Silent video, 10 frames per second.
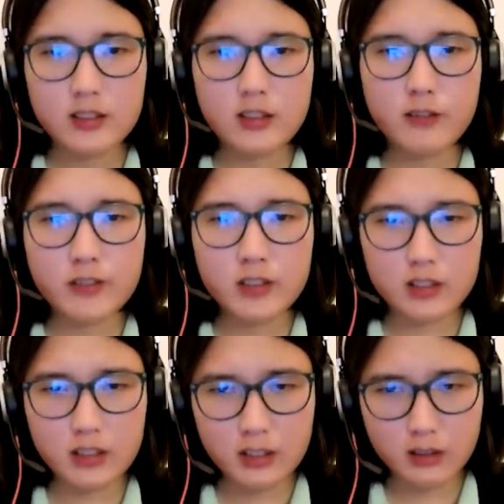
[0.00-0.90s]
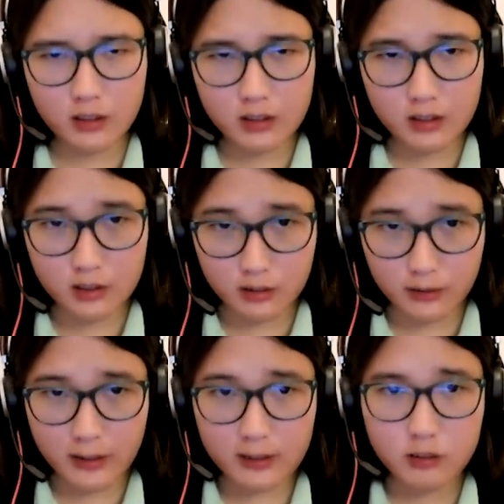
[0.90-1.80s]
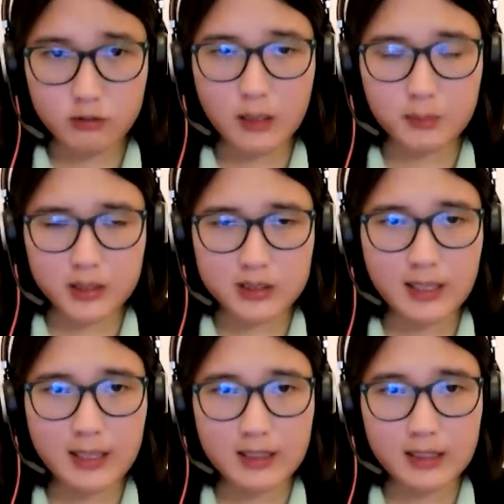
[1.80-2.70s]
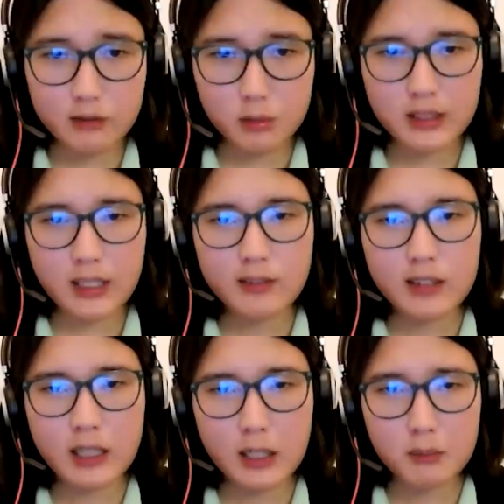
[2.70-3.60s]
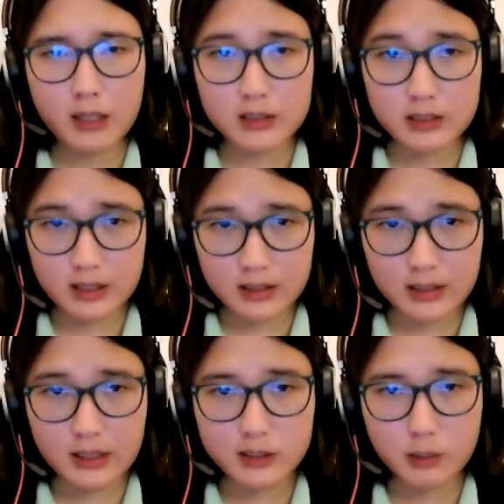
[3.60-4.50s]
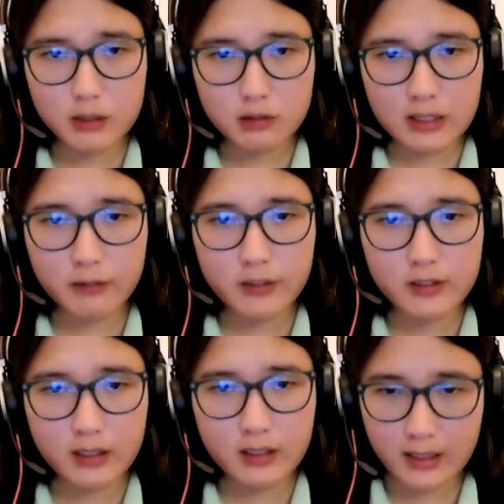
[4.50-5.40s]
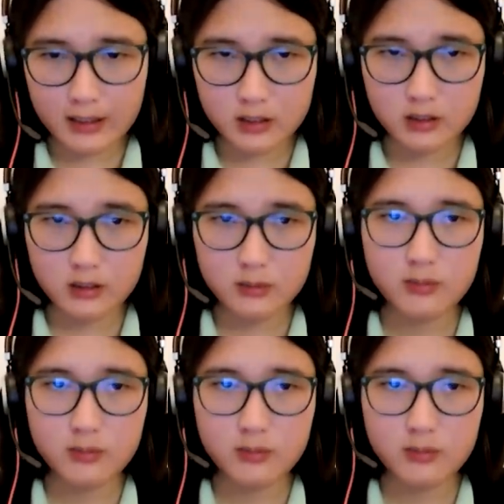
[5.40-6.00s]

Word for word: to, to, to, to, to reimburse the Indian government every time a citizen needs to be treated for lung cancer.